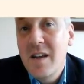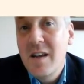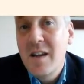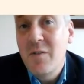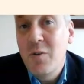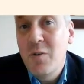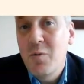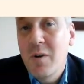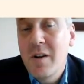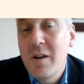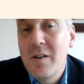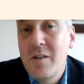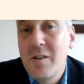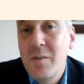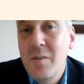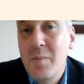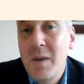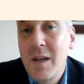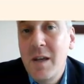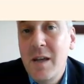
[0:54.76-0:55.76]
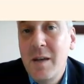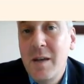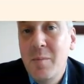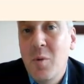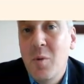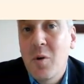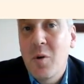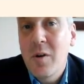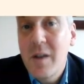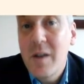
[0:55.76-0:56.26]
If you wanted to be
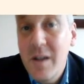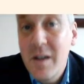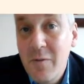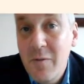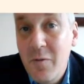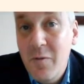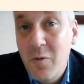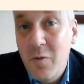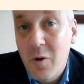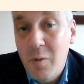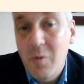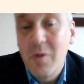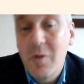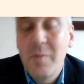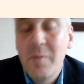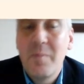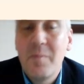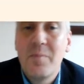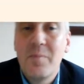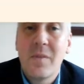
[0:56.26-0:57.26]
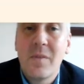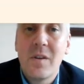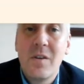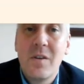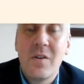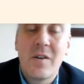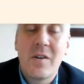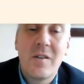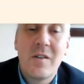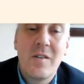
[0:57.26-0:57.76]
more informal,
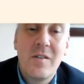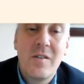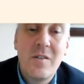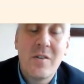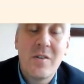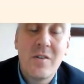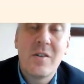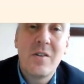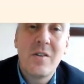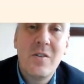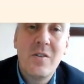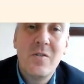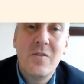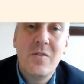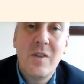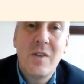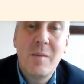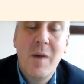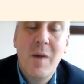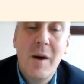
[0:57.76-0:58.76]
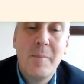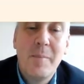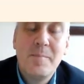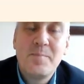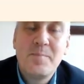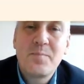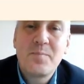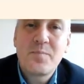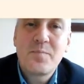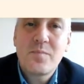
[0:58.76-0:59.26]
you could use team
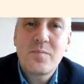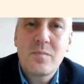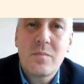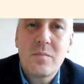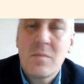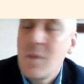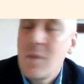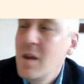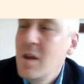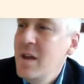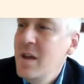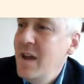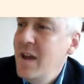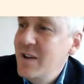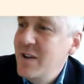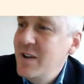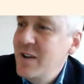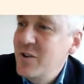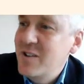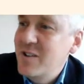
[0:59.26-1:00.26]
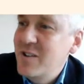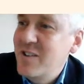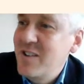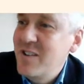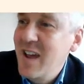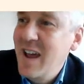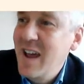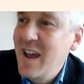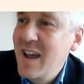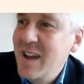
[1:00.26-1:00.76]
up. And you could
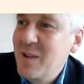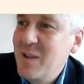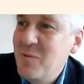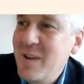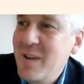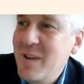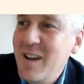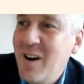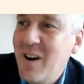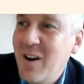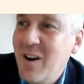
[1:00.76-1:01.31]
say, we